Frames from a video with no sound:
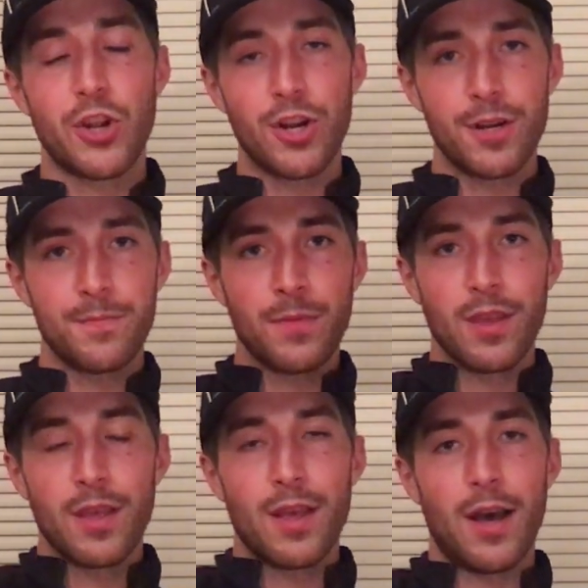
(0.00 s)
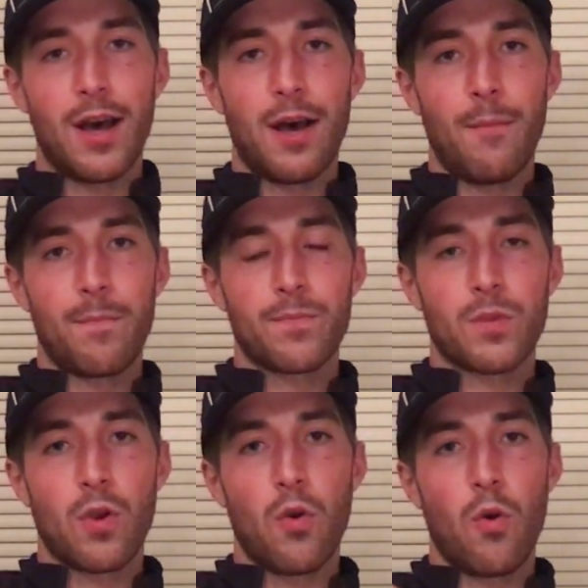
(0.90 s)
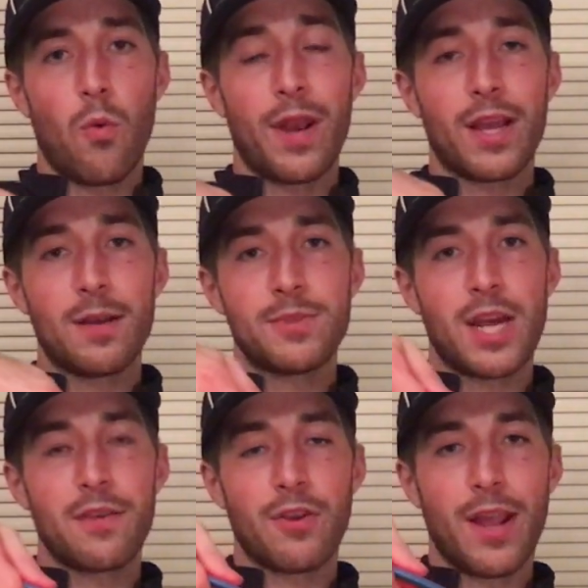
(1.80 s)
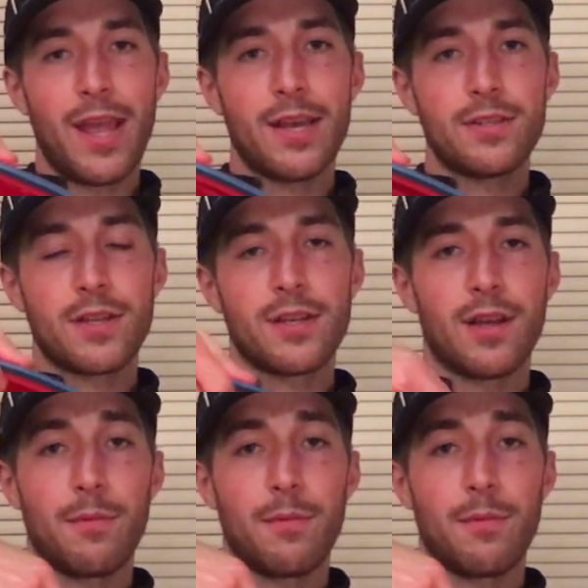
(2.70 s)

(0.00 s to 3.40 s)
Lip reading: turn when it comes out of your hand,